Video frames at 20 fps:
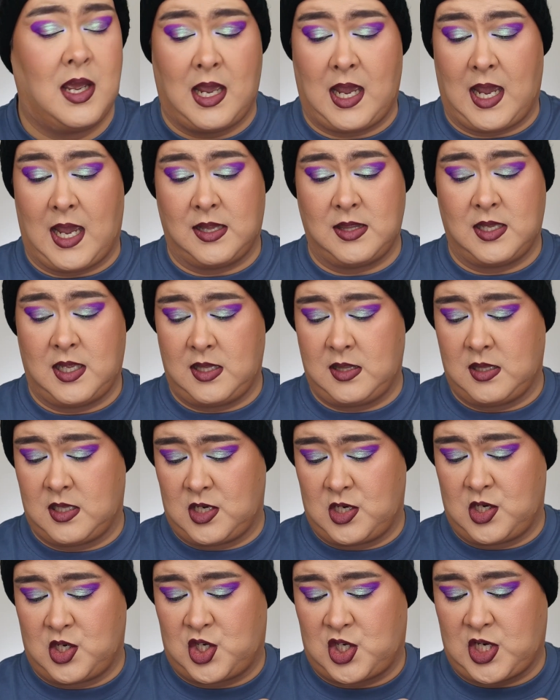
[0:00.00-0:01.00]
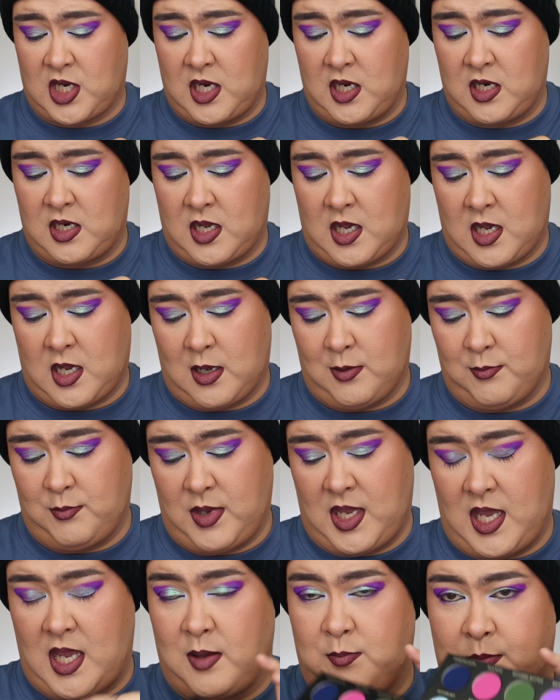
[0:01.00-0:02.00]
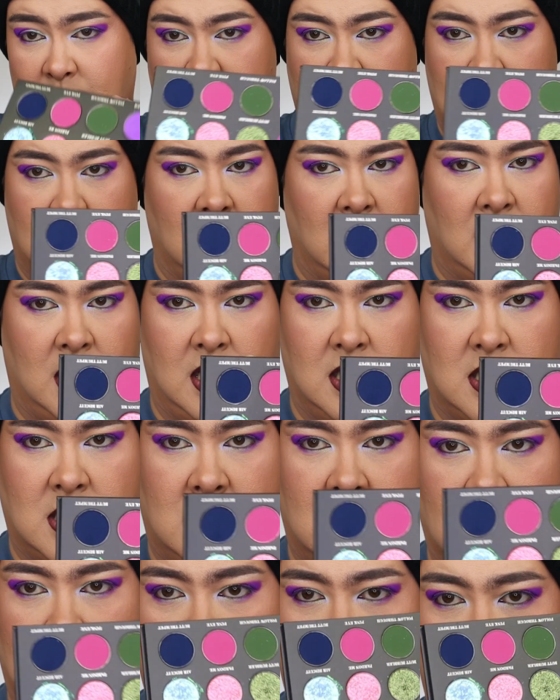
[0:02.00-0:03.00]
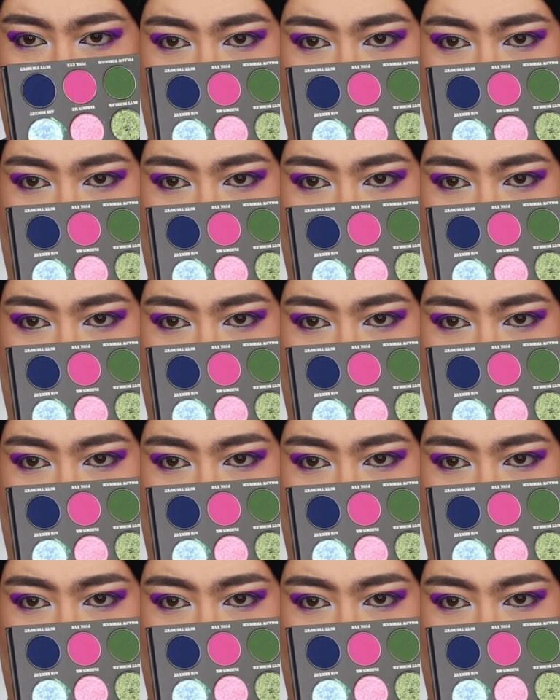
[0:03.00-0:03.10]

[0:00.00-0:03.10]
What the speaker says: And then the shade Air Biscuit is just,